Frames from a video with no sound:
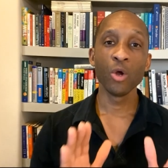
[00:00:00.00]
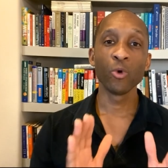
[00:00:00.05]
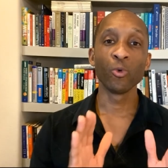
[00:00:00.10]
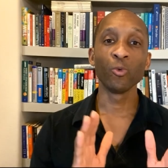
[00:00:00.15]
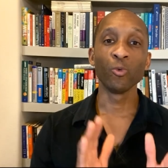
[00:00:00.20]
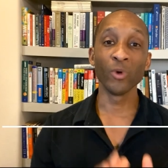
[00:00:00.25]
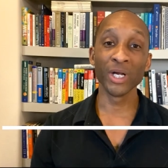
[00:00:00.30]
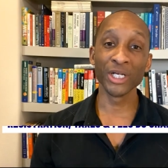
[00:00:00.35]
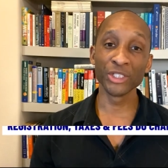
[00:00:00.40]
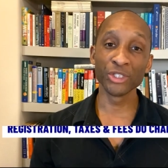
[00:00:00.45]

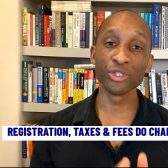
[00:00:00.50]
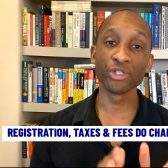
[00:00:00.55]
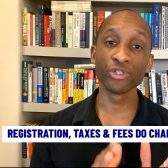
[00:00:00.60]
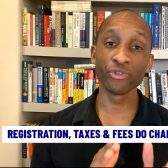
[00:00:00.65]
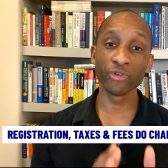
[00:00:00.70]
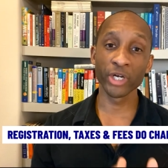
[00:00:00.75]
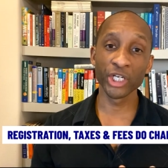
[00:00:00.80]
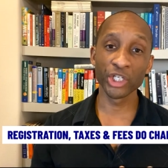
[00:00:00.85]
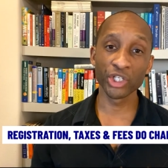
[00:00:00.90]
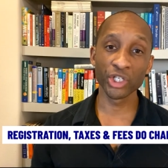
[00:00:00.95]

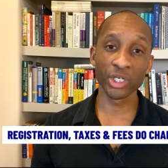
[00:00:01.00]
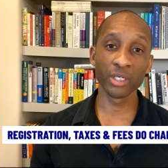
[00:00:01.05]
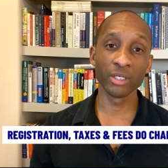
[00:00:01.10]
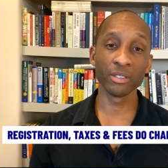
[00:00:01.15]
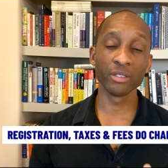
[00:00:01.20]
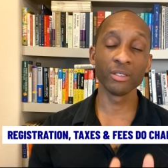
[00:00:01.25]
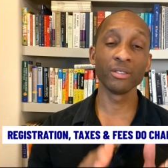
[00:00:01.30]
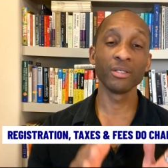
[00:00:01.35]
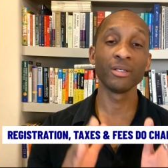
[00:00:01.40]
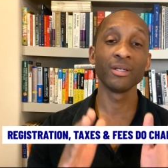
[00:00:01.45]

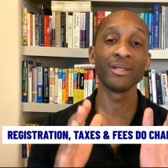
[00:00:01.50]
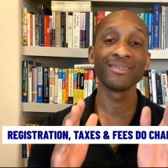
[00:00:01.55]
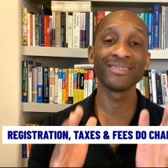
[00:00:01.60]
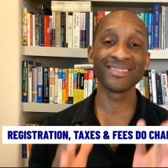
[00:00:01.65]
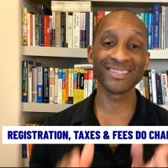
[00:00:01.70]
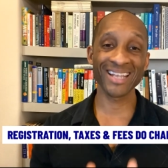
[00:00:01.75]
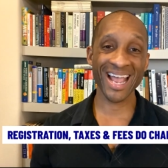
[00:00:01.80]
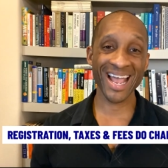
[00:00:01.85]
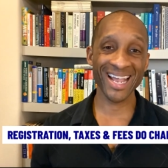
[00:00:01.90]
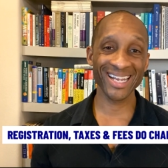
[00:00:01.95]
registration
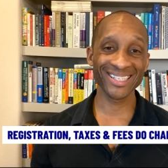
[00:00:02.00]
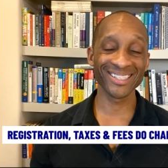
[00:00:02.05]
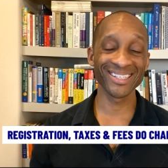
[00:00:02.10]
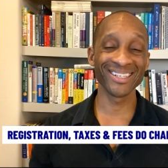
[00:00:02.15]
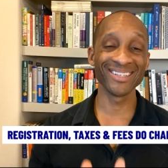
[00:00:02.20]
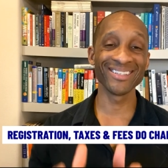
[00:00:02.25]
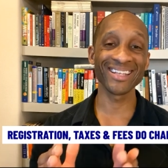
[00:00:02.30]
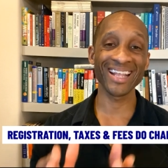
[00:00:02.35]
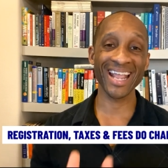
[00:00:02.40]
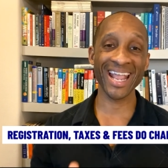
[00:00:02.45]

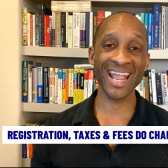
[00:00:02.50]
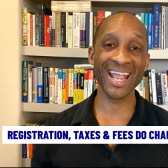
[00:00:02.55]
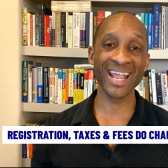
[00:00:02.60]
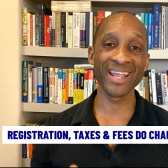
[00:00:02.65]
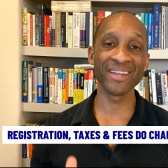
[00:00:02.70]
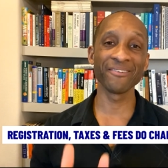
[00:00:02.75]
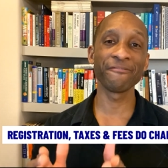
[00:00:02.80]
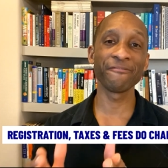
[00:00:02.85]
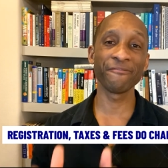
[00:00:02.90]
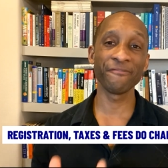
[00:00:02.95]
taxes
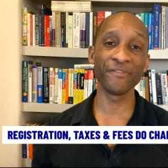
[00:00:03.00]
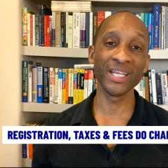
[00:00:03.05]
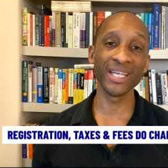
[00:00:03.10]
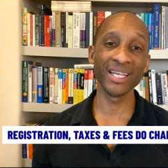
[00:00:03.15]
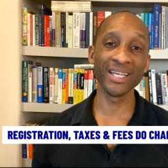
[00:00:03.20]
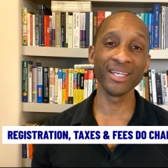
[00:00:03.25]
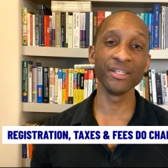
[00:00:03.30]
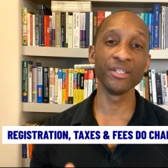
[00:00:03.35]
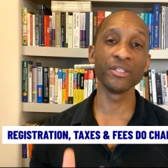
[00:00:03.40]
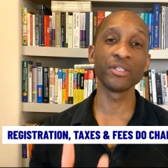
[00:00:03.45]
and
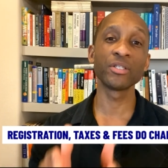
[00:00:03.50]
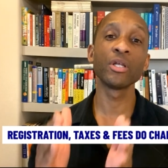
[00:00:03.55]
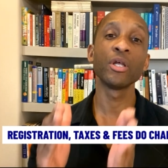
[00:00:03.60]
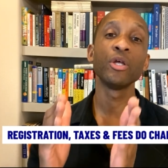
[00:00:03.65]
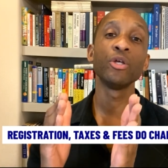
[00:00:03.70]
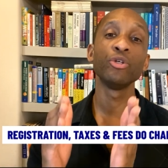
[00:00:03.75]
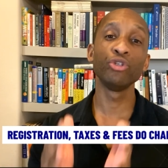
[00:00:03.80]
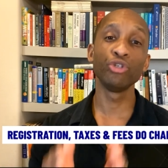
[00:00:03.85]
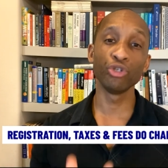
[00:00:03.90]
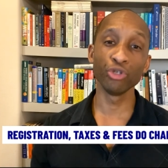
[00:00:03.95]

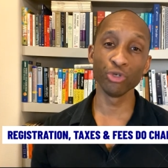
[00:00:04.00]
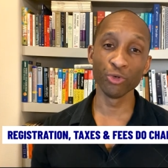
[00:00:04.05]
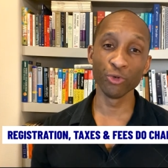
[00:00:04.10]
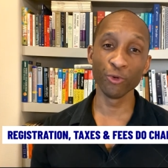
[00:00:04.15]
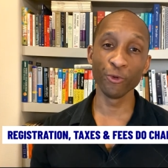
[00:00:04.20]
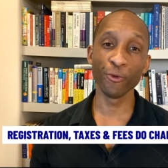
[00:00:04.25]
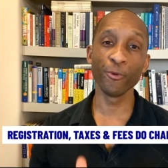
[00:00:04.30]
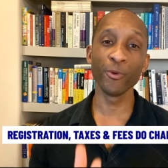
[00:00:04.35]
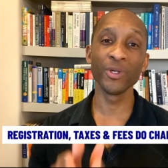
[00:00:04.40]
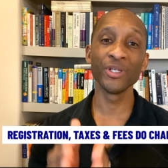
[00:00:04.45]
fees
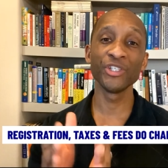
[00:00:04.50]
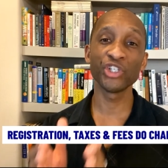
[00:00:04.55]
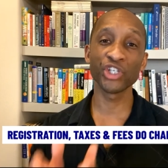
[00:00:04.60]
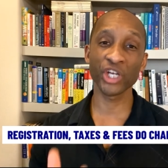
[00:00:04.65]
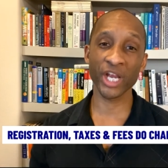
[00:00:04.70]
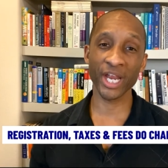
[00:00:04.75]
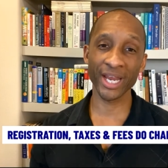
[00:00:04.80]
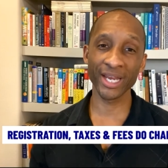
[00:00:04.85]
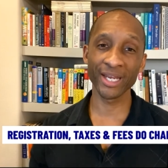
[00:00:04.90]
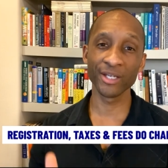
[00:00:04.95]
do
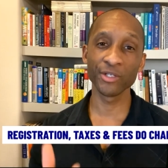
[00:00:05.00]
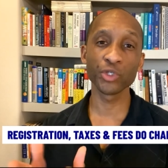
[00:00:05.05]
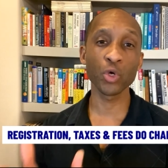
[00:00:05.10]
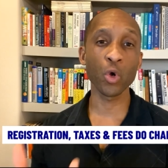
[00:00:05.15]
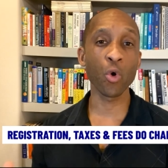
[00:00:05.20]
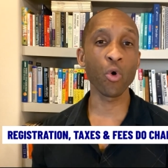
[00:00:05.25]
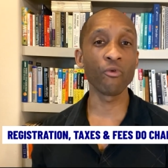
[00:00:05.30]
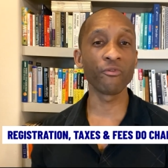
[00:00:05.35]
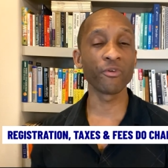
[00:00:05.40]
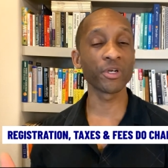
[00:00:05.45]
change
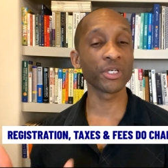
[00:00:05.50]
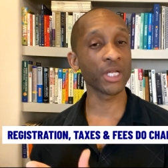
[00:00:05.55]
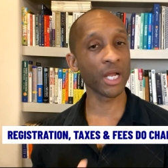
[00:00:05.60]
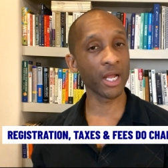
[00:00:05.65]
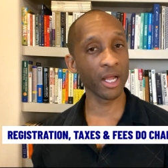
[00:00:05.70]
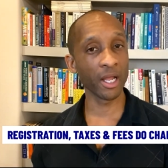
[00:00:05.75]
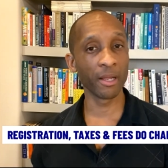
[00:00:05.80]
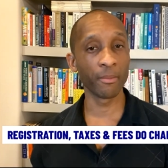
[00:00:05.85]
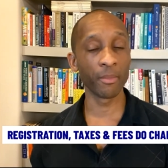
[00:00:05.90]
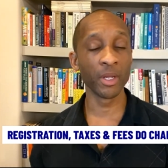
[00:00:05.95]
over
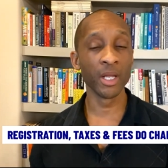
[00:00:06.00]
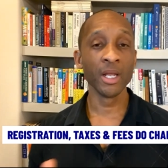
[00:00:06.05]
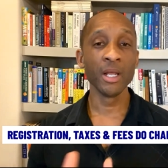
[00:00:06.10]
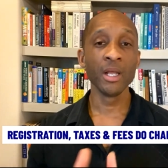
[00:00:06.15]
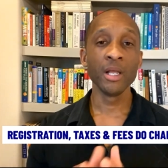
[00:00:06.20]
time.